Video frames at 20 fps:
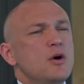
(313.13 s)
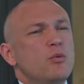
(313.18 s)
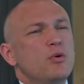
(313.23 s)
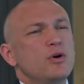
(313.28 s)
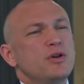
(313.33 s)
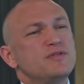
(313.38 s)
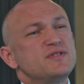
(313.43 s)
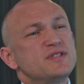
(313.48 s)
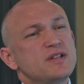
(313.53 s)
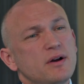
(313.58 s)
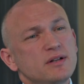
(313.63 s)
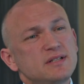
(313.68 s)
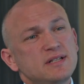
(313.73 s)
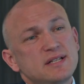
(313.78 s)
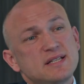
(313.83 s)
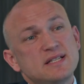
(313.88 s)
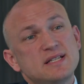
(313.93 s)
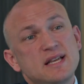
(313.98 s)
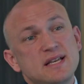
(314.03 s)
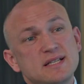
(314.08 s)
What you've
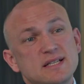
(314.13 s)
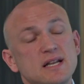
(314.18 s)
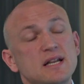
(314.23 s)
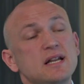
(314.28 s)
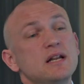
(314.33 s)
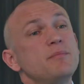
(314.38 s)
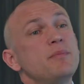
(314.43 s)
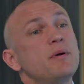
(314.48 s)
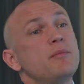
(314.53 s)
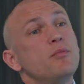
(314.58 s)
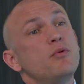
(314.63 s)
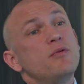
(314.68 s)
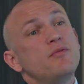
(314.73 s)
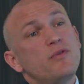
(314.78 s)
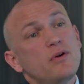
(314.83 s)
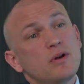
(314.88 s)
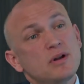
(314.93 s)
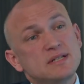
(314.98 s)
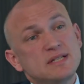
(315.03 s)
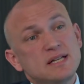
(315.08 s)
started to see is a little bit more
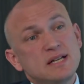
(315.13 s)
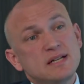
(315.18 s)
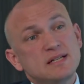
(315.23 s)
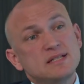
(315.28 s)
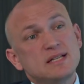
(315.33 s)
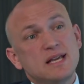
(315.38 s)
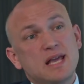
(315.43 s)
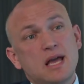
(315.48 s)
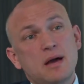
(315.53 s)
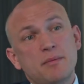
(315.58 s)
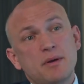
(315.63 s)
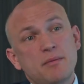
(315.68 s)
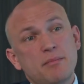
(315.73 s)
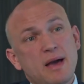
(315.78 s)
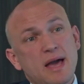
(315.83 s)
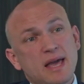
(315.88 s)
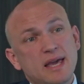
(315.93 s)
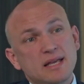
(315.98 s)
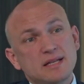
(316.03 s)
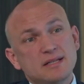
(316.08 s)
volatility coming
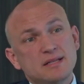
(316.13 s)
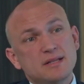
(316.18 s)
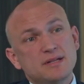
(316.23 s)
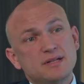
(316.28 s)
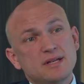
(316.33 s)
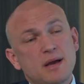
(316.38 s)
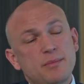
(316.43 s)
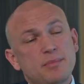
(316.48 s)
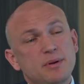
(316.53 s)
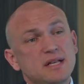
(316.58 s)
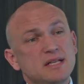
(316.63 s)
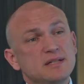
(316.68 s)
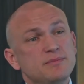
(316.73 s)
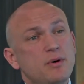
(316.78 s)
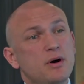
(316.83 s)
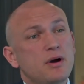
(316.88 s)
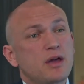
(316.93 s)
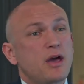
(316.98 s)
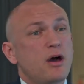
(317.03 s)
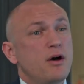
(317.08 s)
back into the Japanese
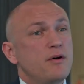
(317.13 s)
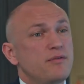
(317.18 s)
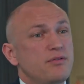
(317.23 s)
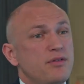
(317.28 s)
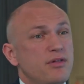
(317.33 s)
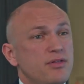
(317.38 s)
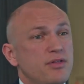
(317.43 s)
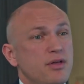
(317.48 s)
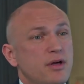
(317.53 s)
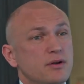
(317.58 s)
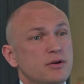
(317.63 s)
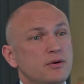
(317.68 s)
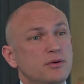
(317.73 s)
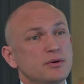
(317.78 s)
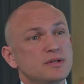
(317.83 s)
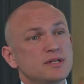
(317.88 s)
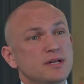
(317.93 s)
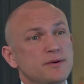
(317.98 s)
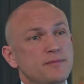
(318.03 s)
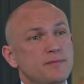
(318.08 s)
market over the third
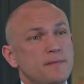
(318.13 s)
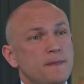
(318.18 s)
quarter.